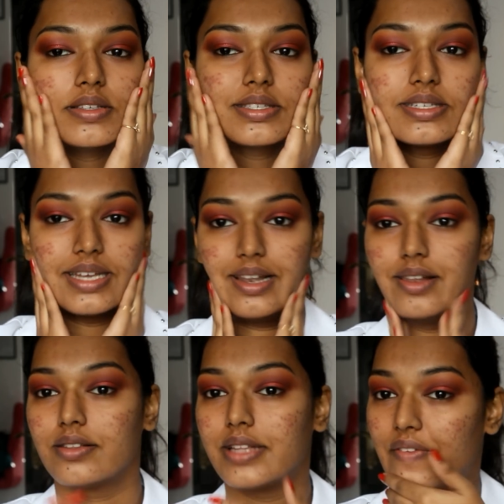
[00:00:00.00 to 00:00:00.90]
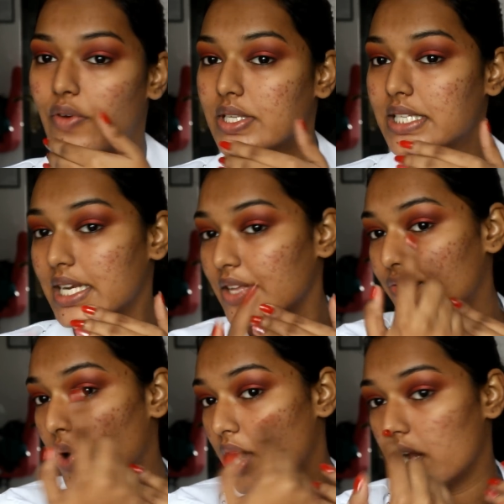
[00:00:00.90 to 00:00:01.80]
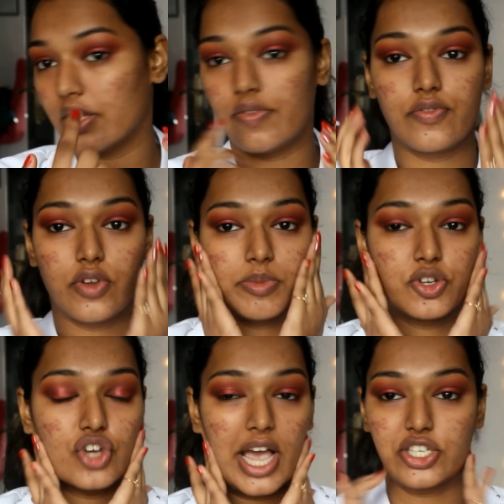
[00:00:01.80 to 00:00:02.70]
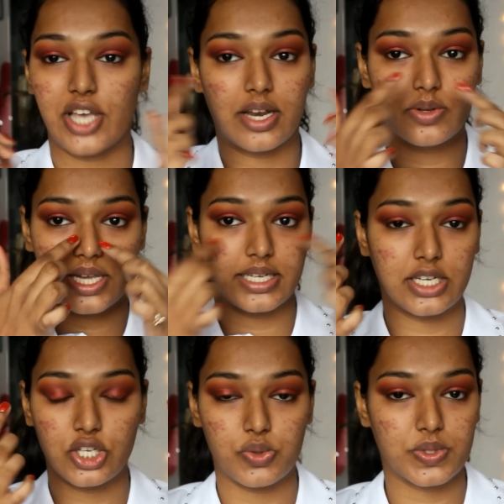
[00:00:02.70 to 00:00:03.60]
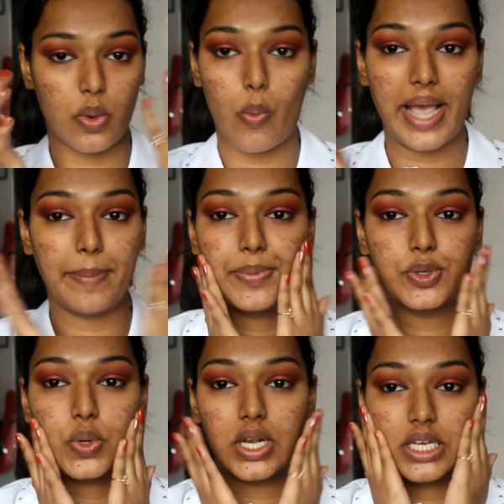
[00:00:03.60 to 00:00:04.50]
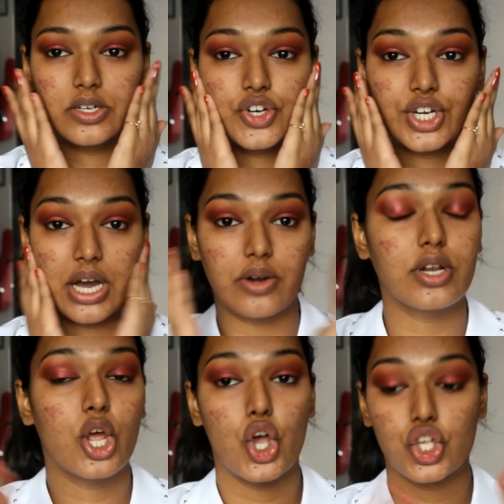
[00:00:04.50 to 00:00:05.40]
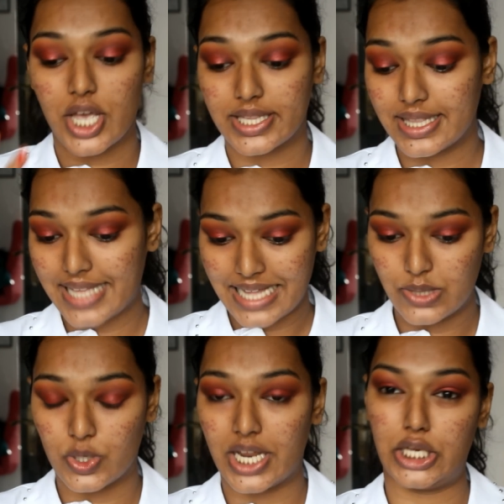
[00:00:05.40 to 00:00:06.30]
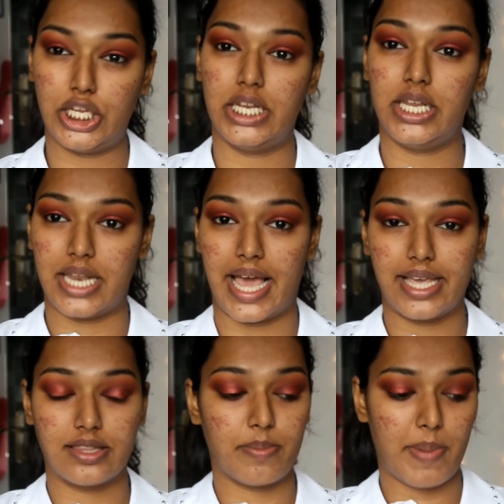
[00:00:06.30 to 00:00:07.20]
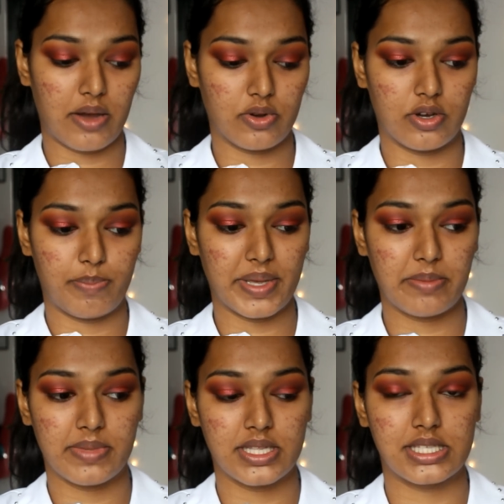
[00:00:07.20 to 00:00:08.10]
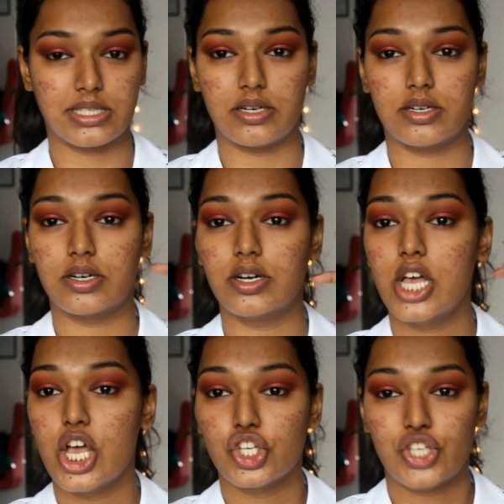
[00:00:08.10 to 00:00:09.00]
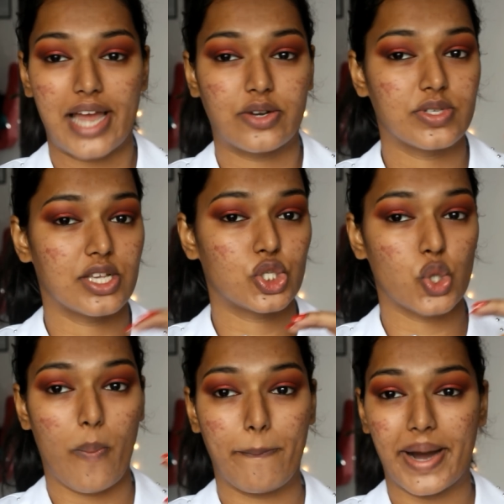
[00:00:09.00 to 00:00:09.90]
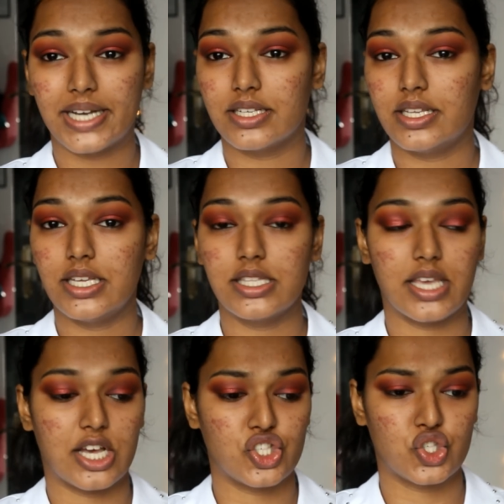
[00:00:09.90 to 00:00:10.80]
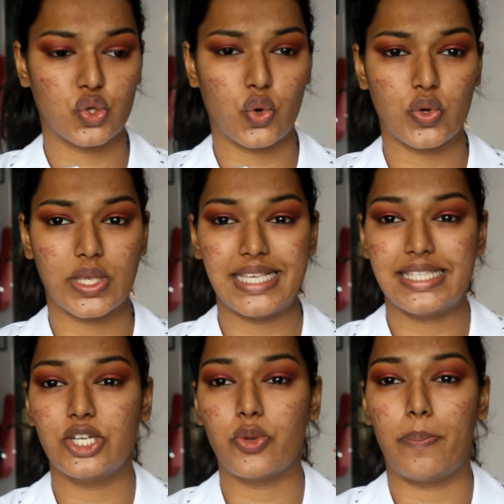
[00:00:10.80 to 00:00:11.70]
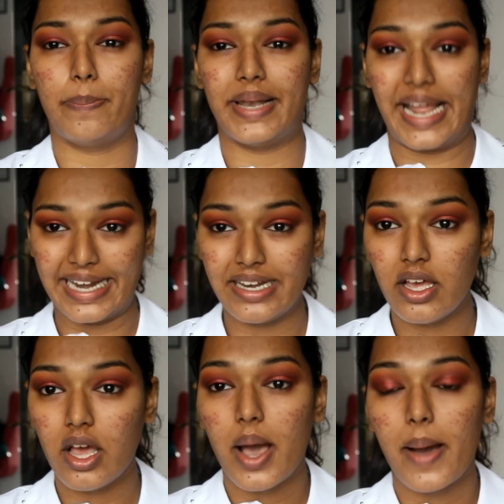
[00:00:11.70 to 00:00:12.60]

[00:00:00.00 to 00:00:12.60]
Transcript: Still, there wasn't any fallout even from the dry shadows. I didn't use a wipe to clear it out. So I think that's what I really like, the powder, pigments. The shadows are so buttery, they are so easy to blend,